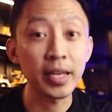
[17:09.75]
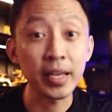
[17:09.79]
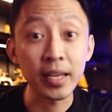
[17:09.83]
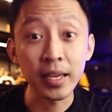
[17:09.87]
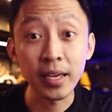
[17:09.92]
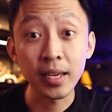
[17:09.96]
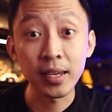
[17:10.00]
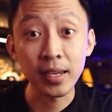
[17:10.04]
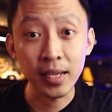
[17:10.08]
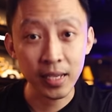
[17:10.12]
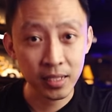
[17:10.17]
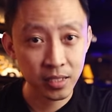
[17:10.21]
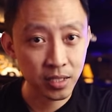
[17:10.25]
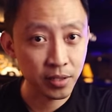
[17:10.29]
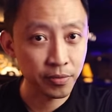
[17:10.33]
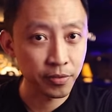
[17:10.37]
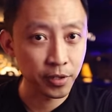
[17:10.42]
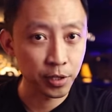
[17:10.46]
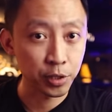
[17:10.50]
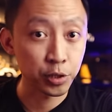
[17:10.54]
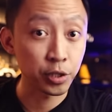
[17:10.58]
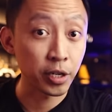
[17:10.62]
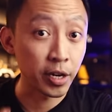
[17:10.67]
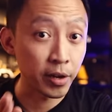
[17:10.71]
AA lights if
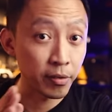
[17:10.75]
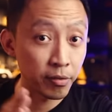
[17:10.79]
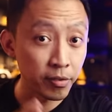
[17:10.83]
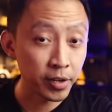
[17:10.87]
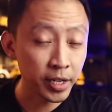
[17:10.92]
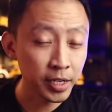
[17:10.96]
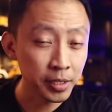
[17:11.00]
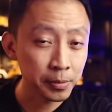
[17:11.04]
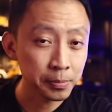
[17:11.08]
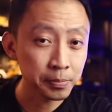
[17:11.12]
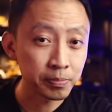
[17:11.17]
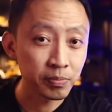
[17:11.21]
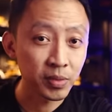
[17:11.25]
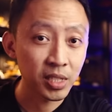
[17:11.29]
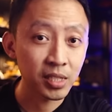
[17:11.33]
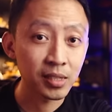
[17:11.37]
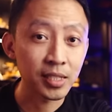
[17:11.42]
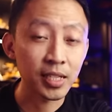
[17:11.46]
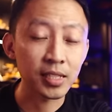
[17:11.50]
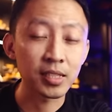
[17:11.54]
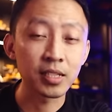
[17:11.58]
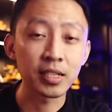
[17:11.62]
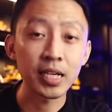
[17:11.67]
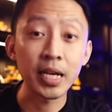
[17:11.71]
you're traveling,
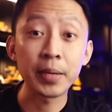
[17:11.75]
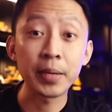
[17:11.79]
like the